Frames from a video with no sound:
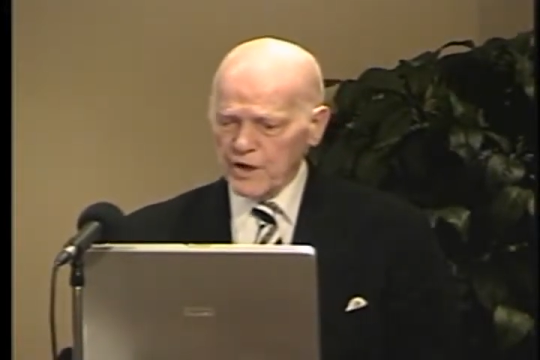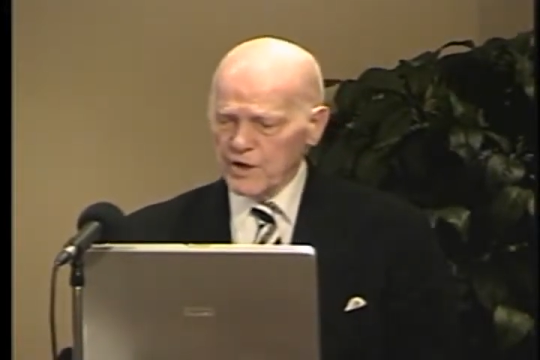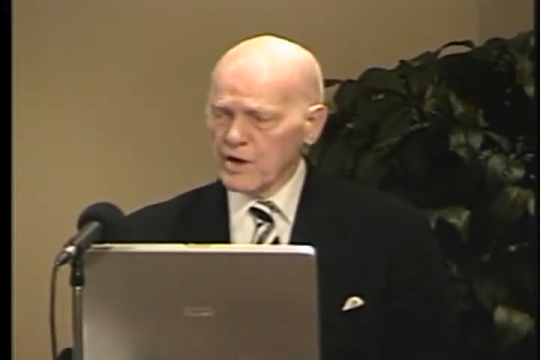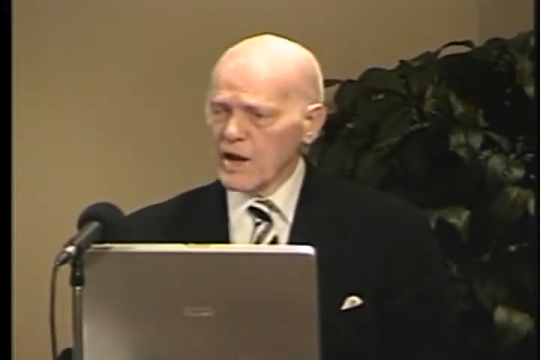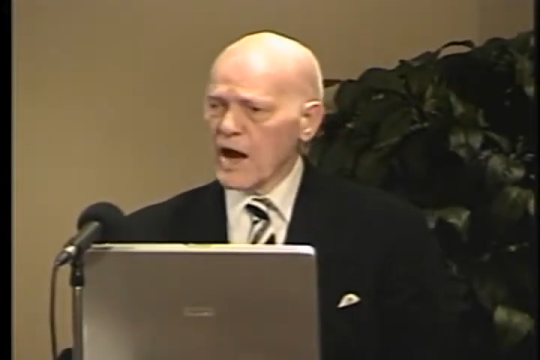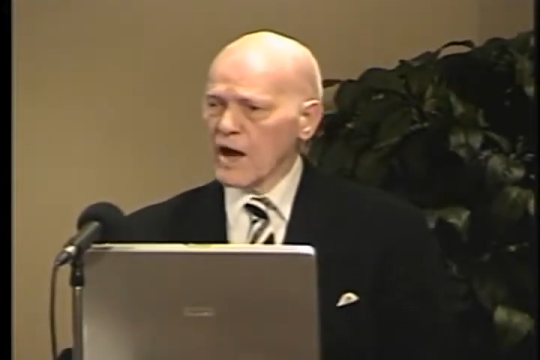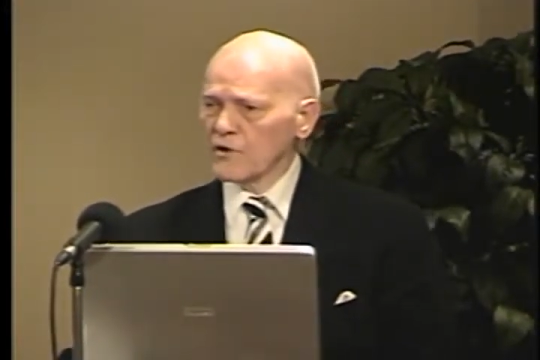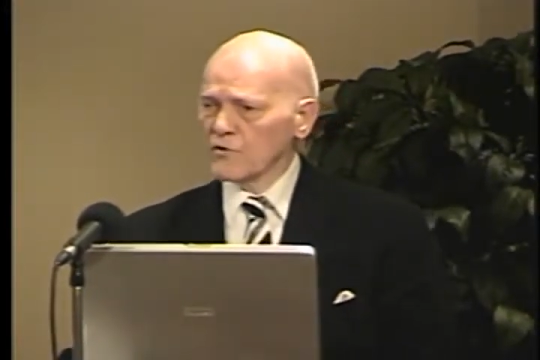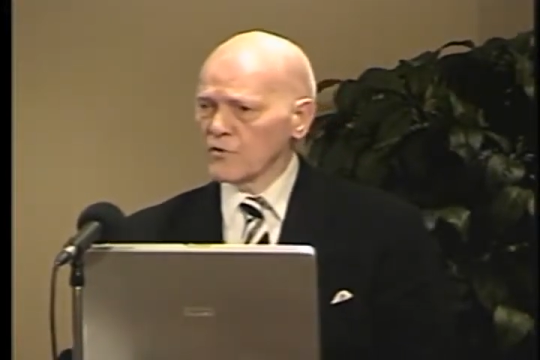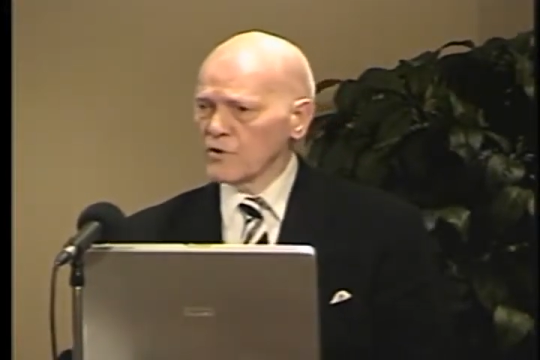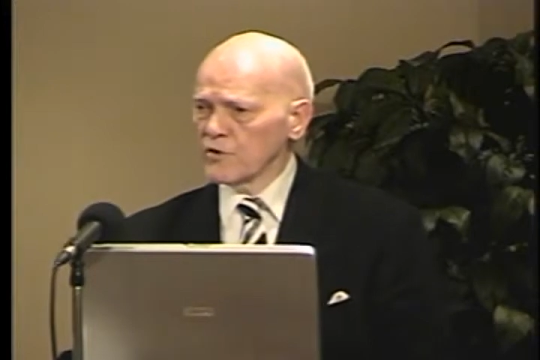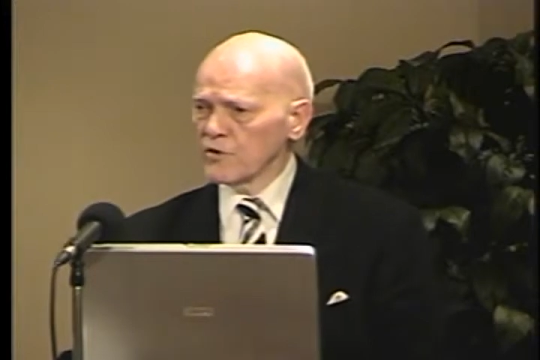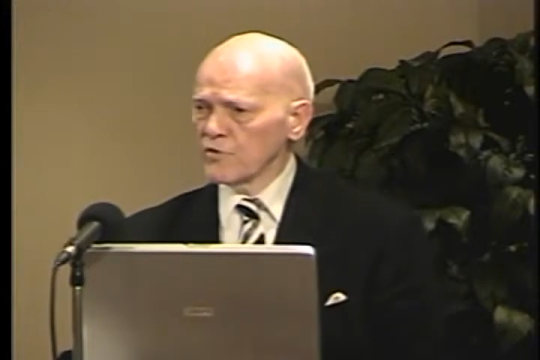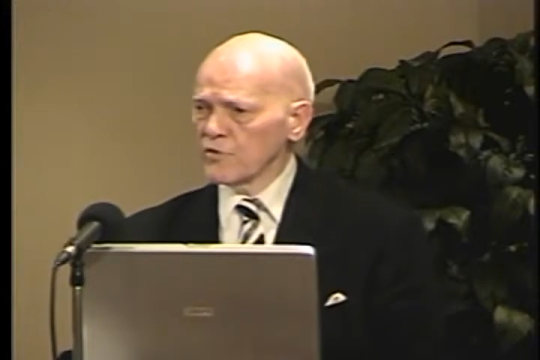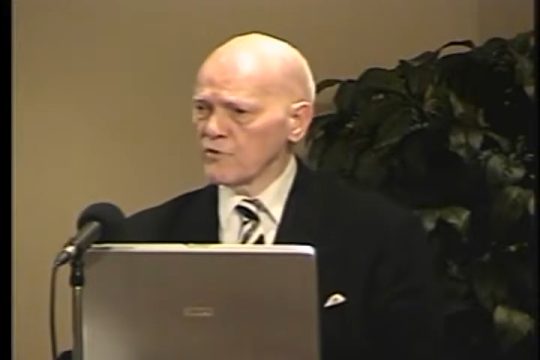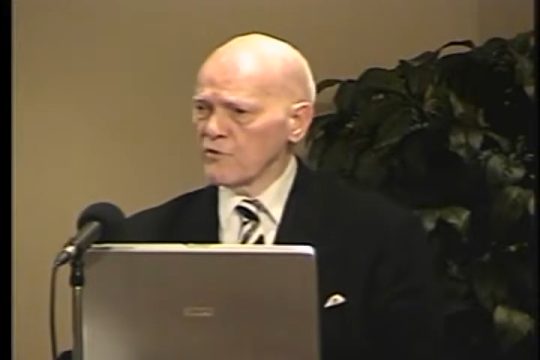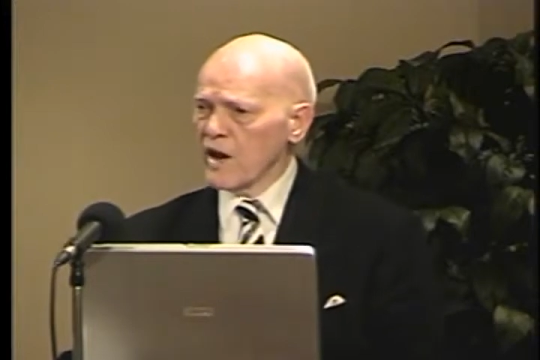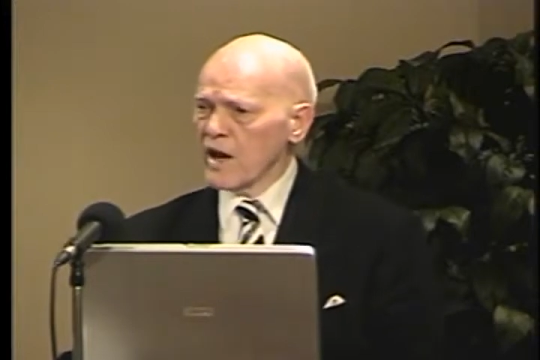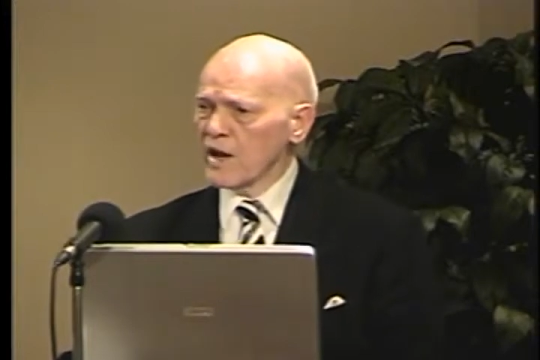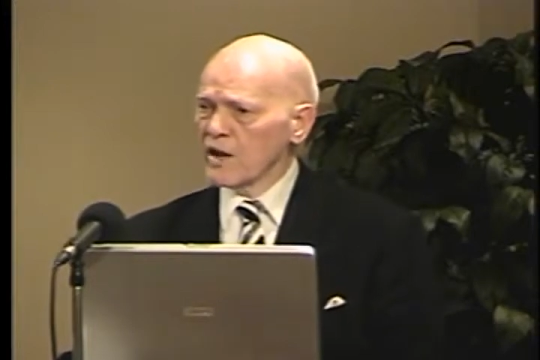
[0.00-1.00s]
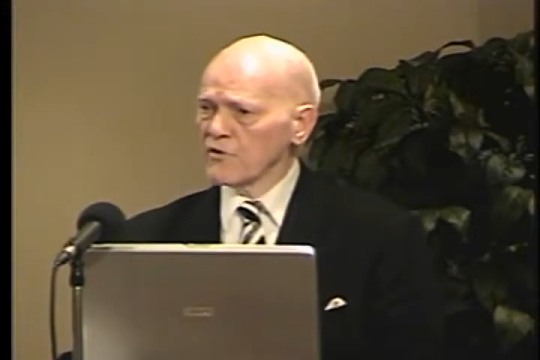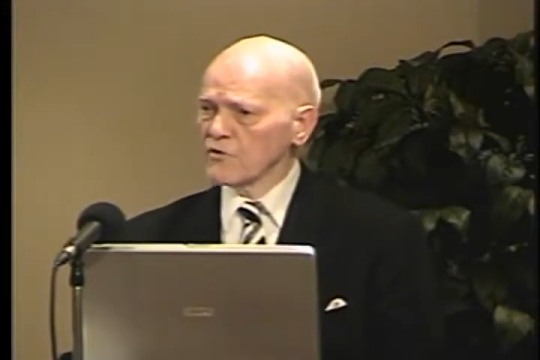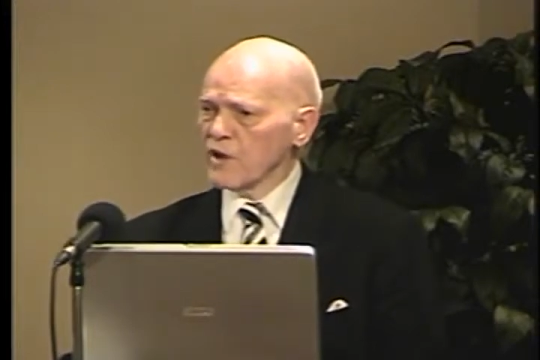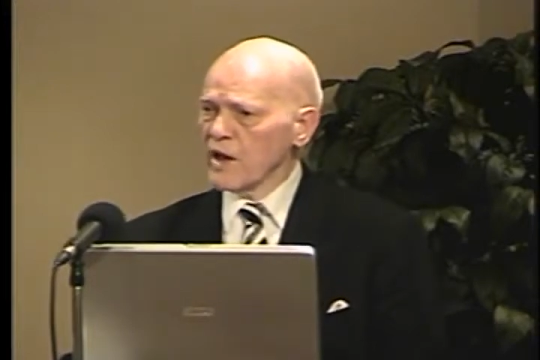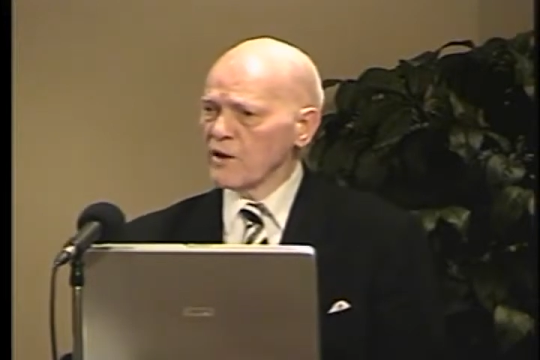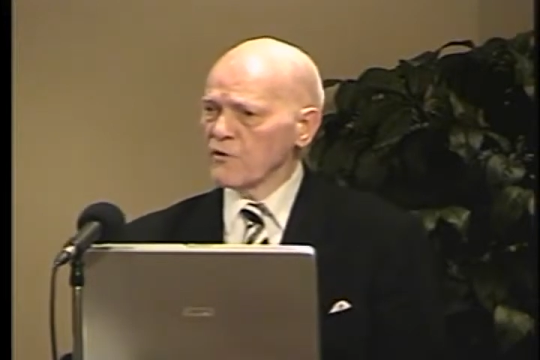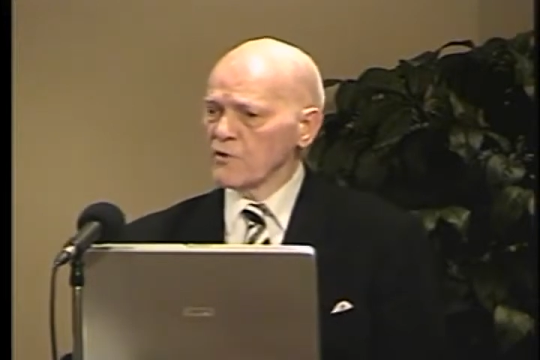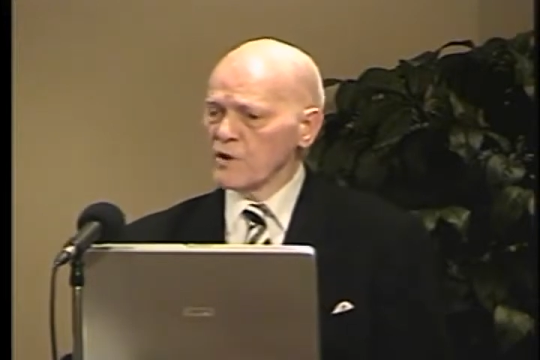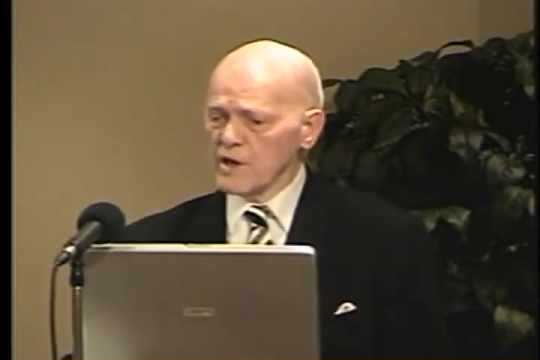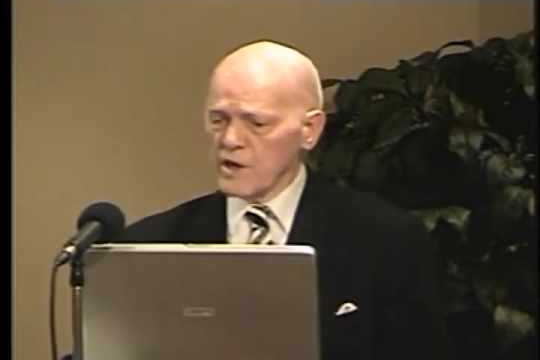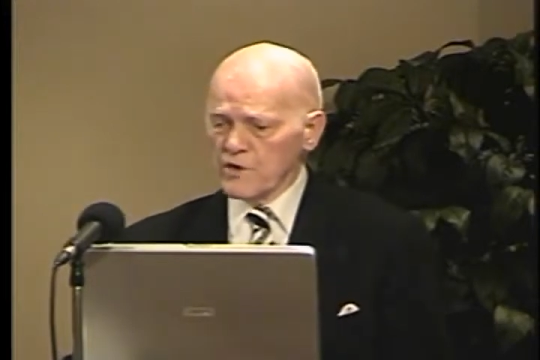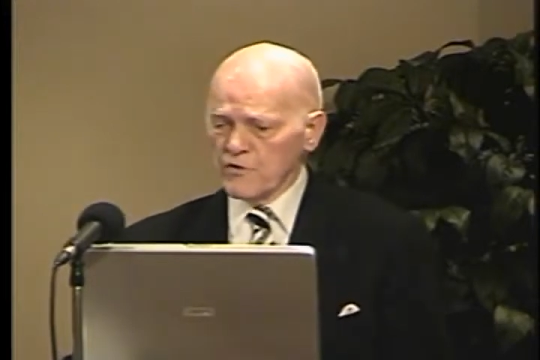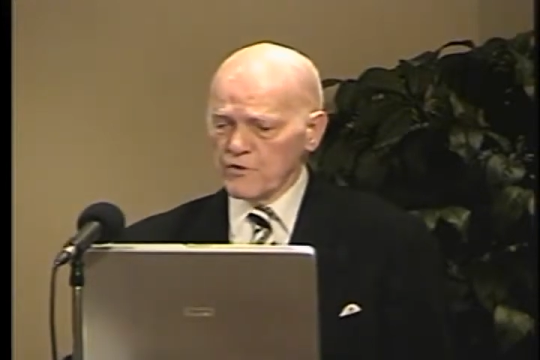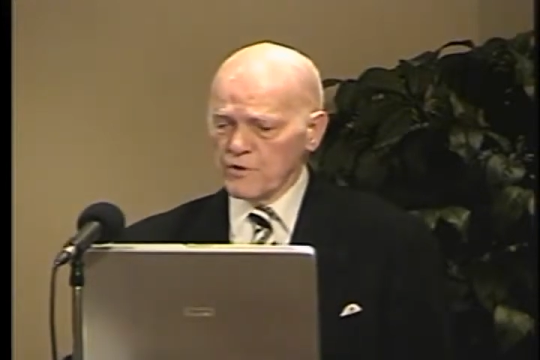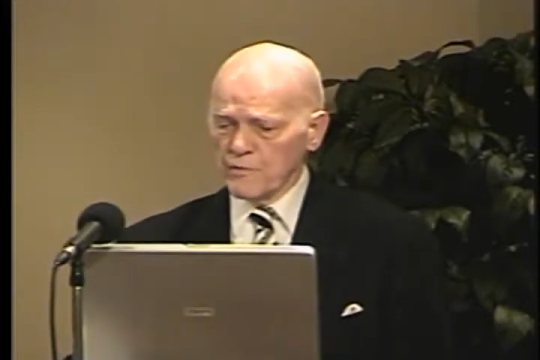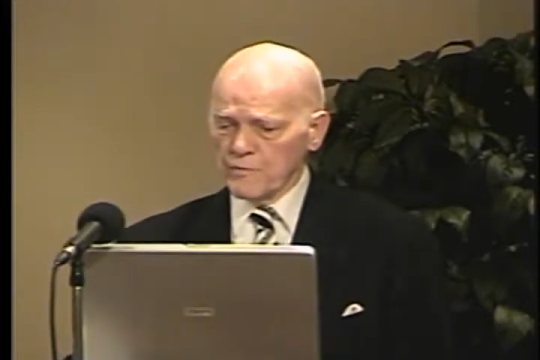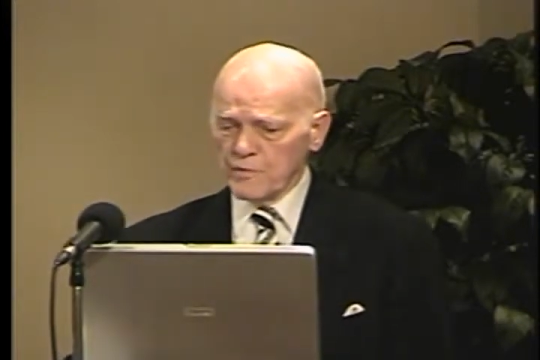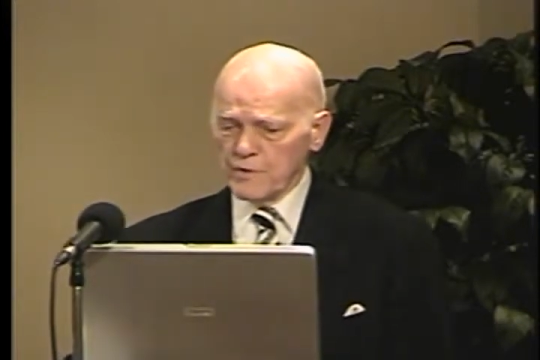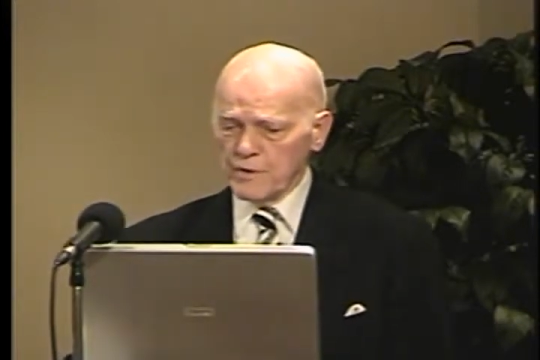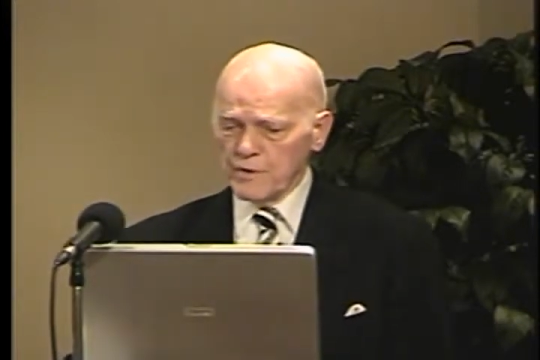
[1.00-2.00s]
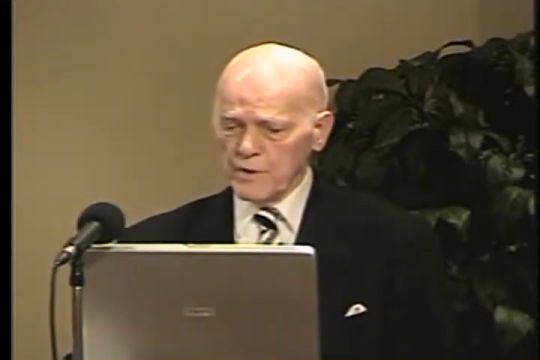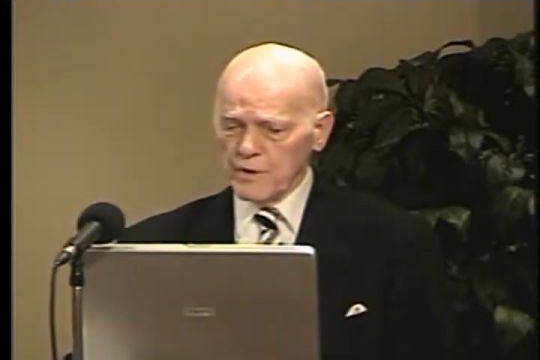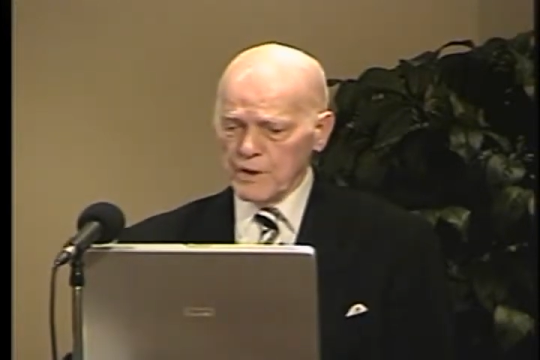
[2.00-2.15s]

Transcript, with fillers: doctrines of Alexandria, Egypt.